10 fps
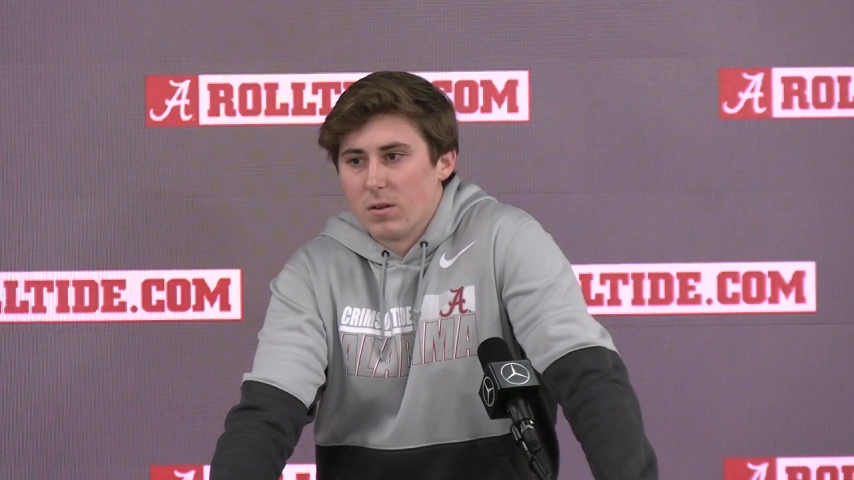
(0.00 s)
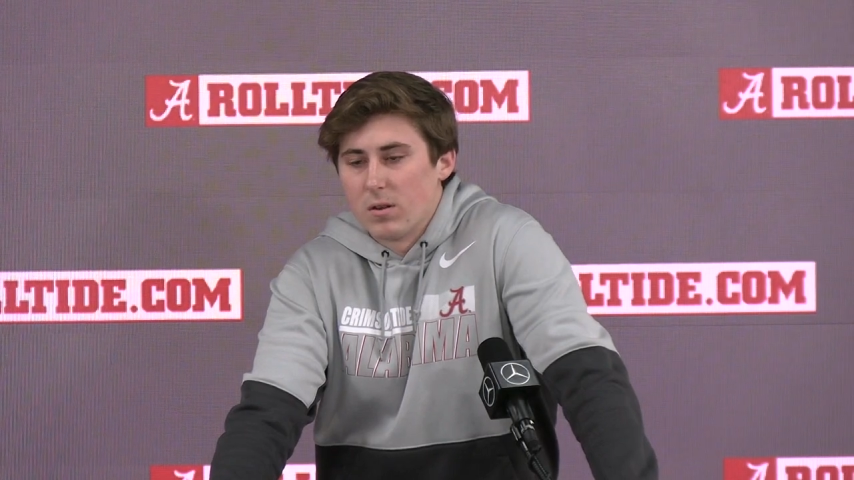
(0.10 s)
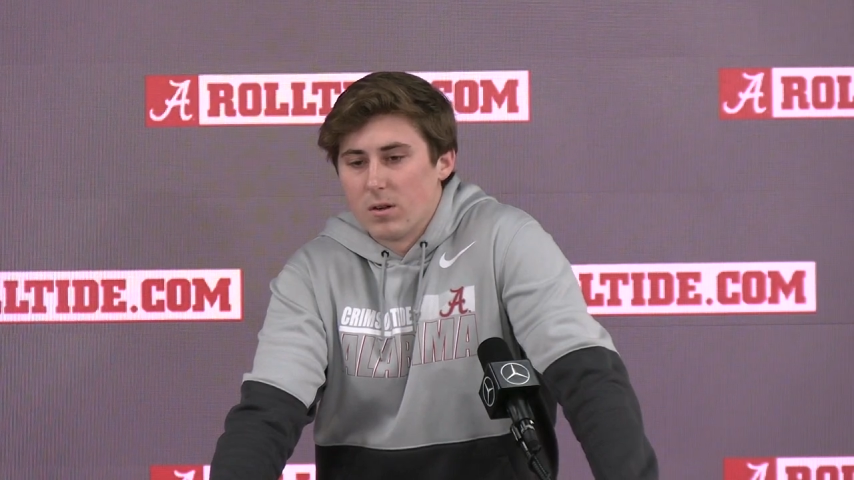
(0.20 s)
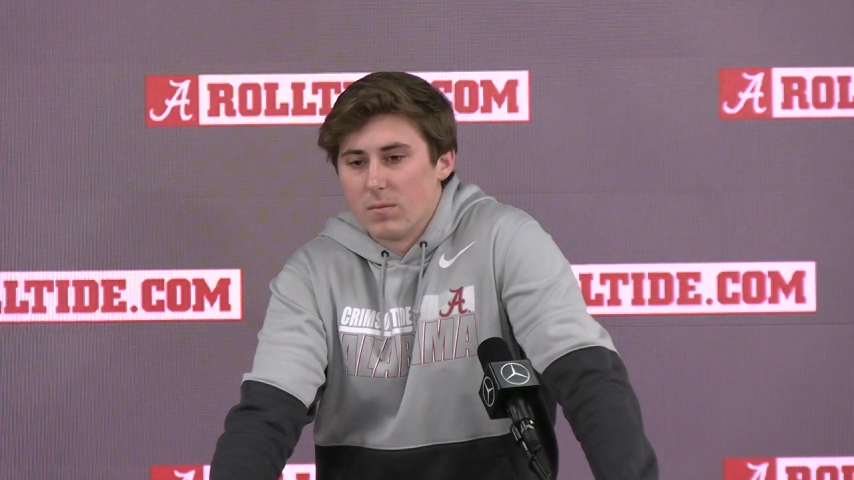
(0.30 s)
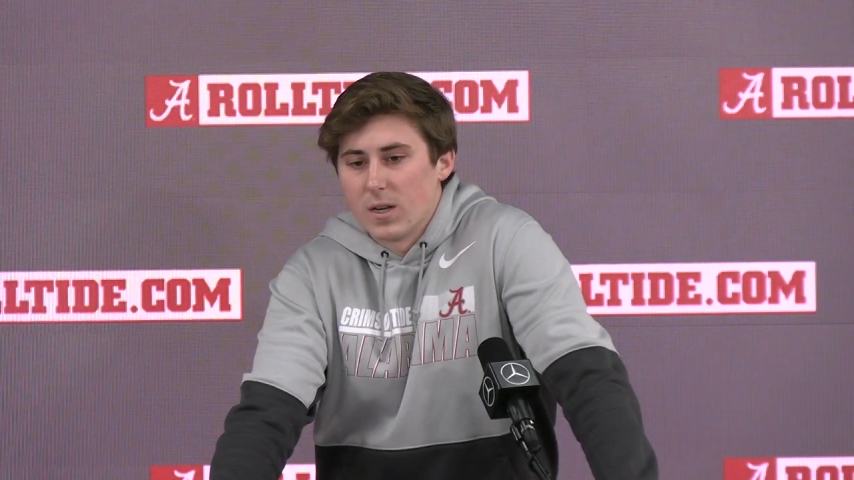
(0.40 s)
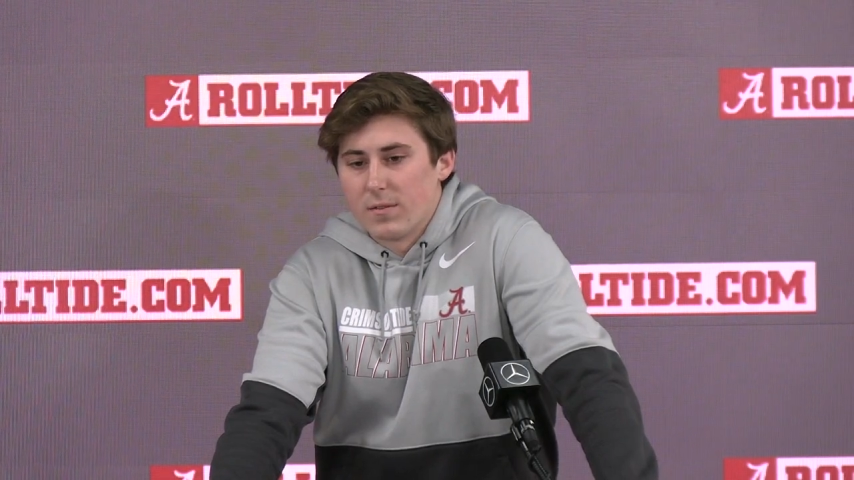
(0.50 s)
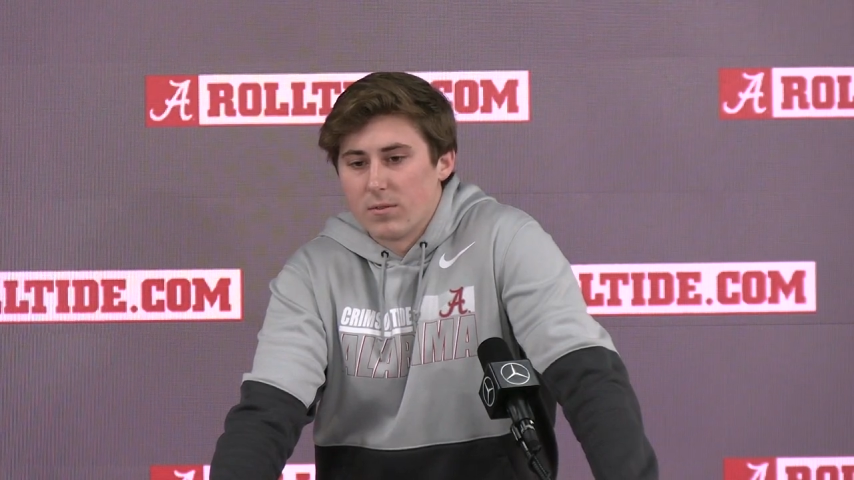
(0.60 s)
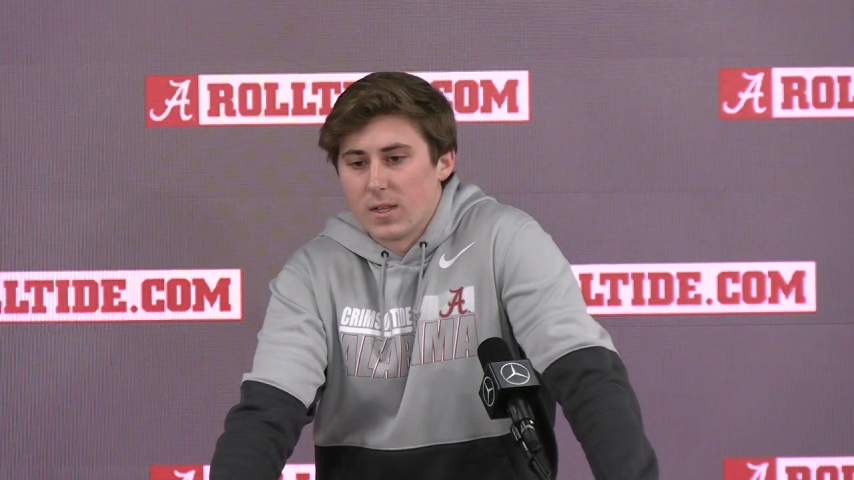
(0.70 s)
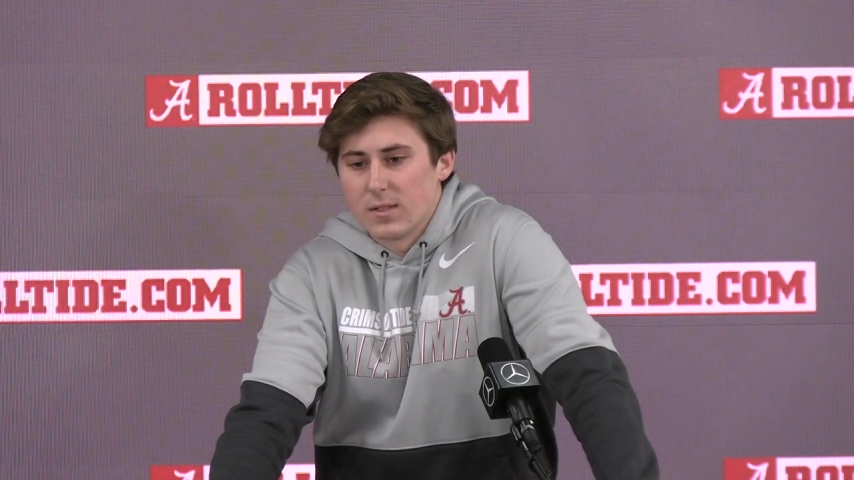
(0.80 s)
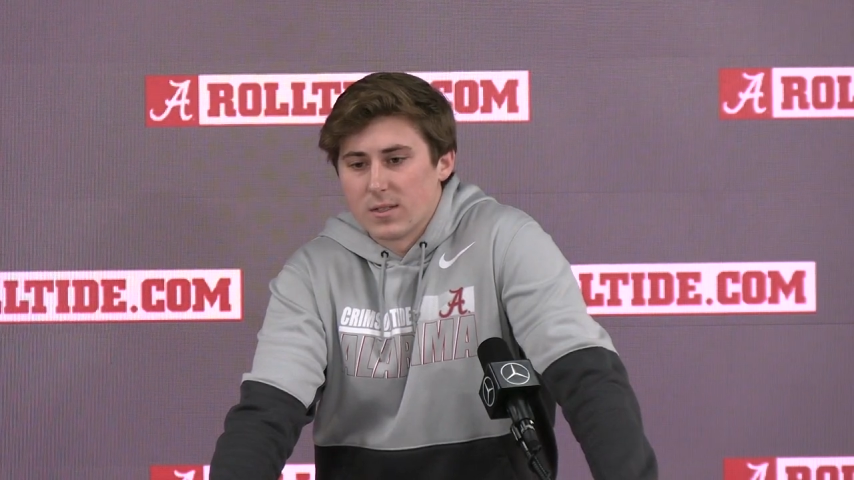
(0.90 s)
um,
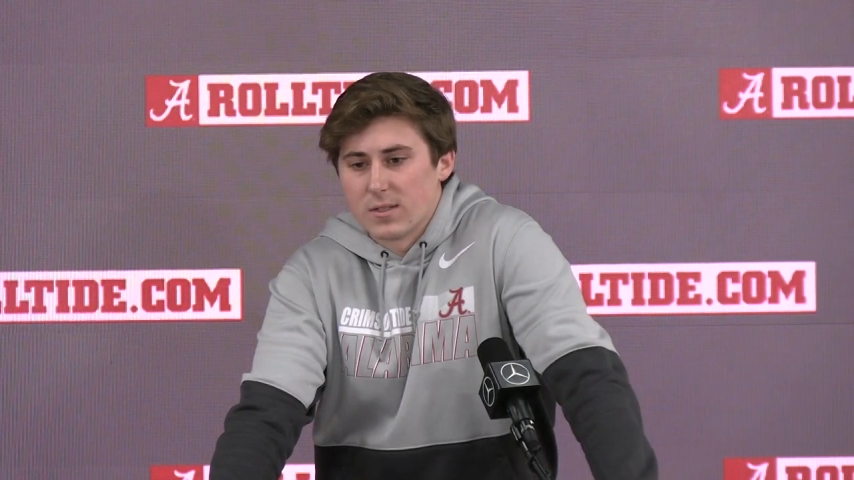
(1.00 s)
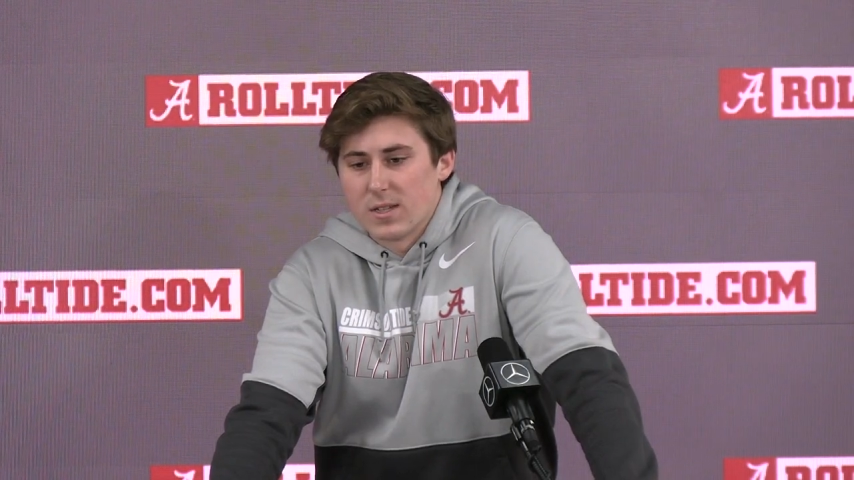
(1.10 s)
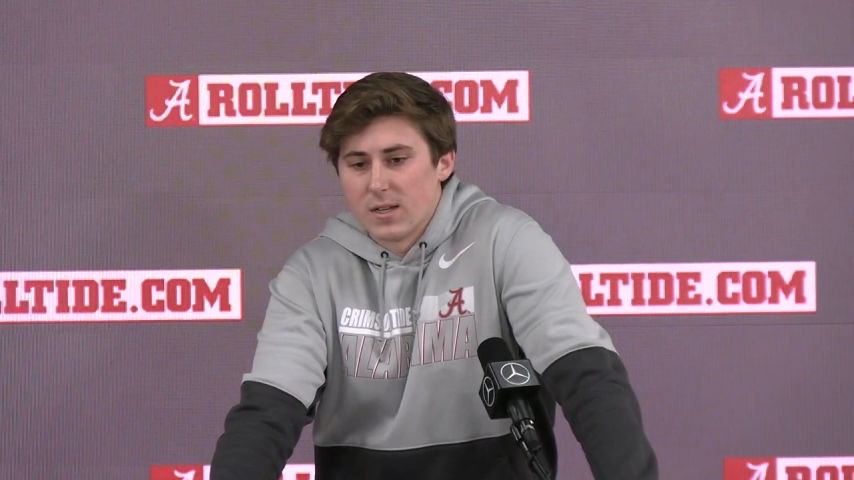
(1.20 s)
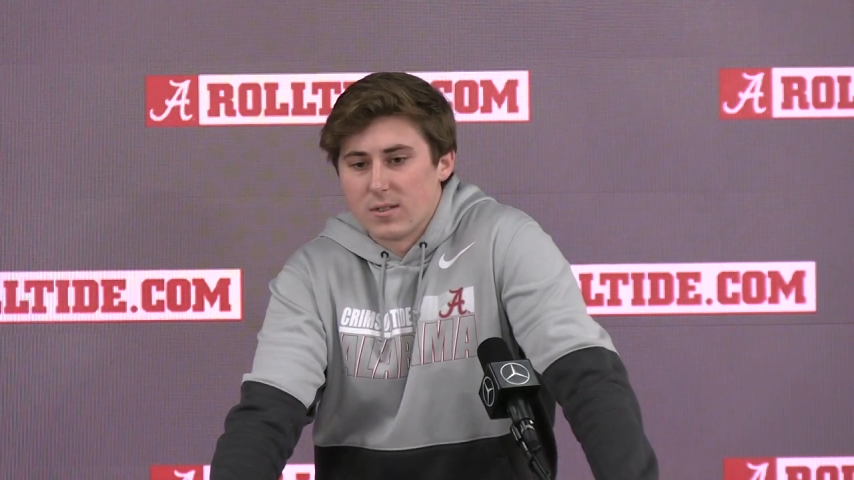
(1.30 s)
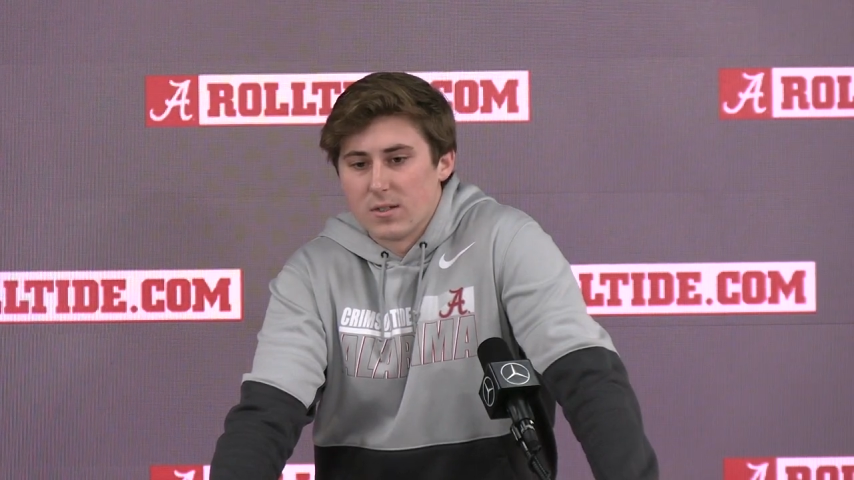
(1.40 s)
definitely with that success.